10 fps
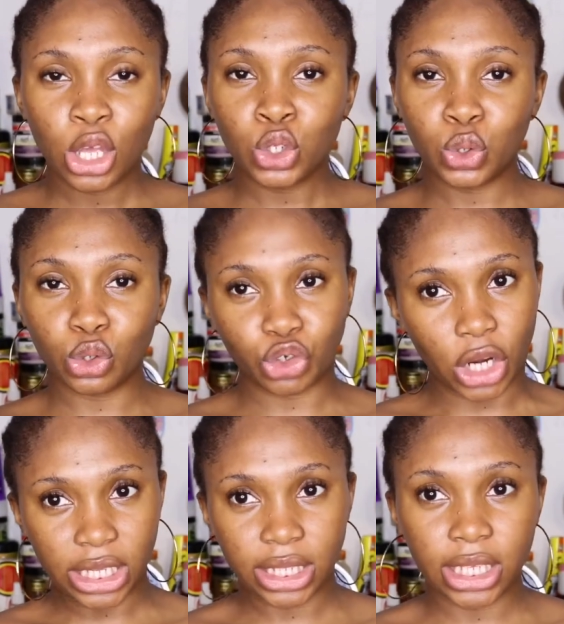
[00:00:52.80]
so
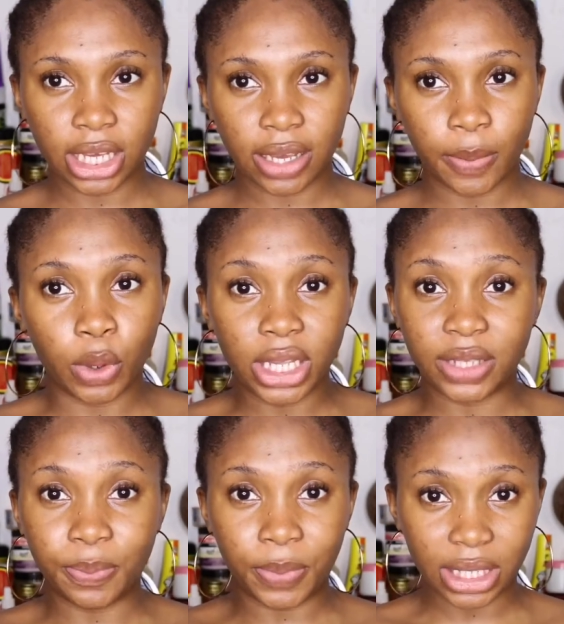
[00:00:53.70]
drastic, but
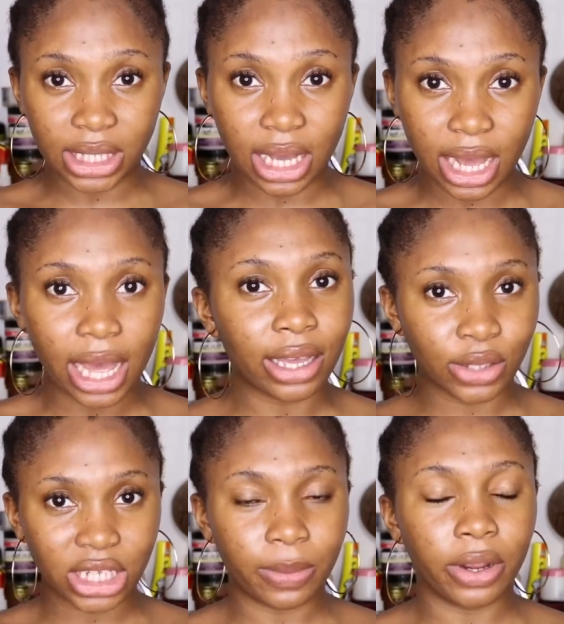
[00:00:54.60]
it's better. I can
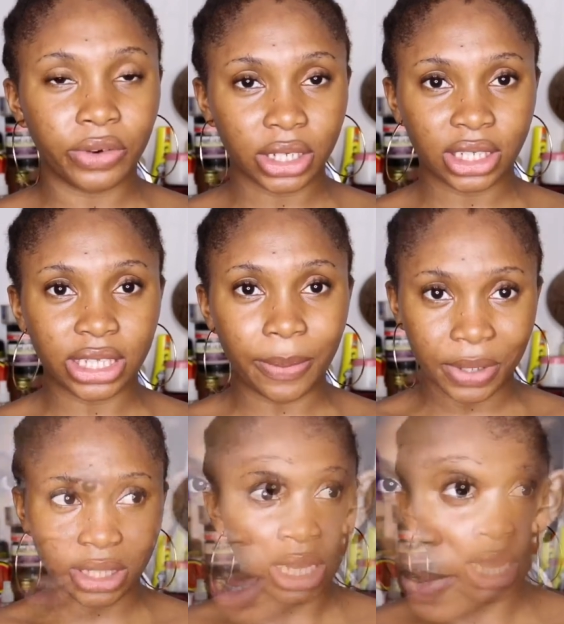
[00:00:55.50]
see that my edges are
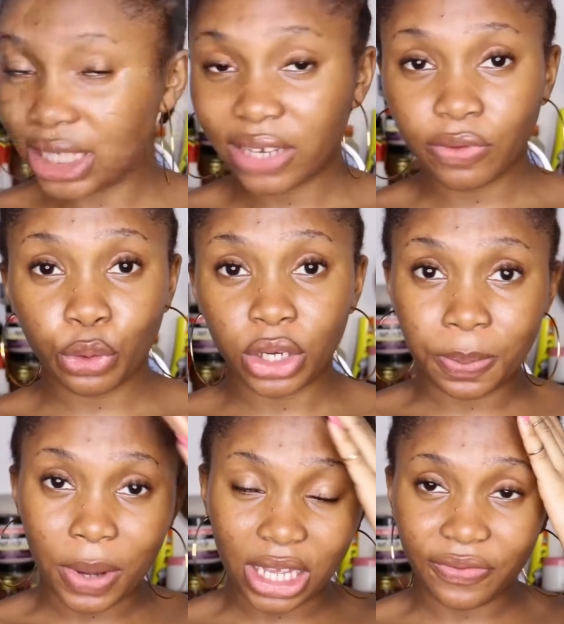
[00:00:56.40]
better. My edges have not grown in the
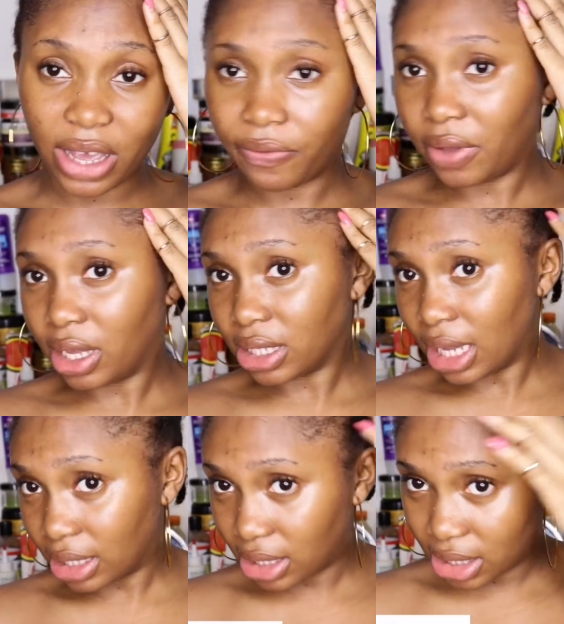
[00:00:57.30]
past 5 years,
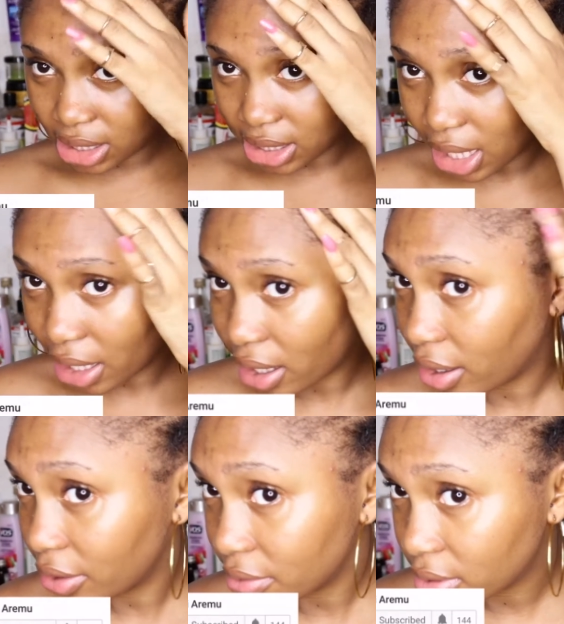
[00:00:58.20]
and this is like
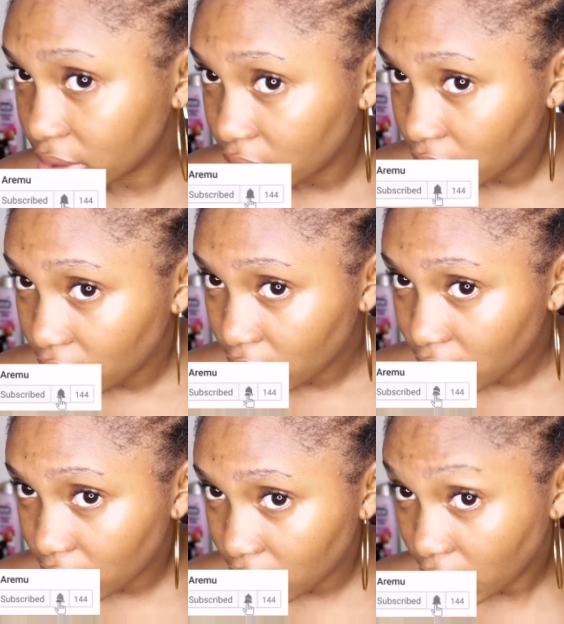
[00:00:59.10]

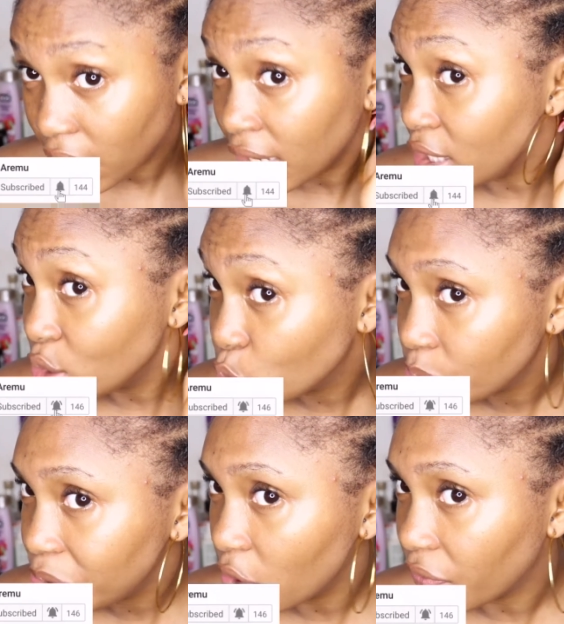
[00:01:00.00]
a little
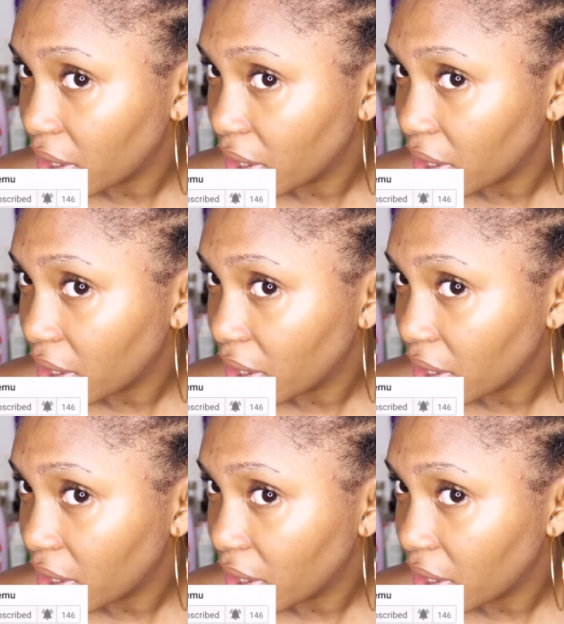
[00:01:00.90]
bit of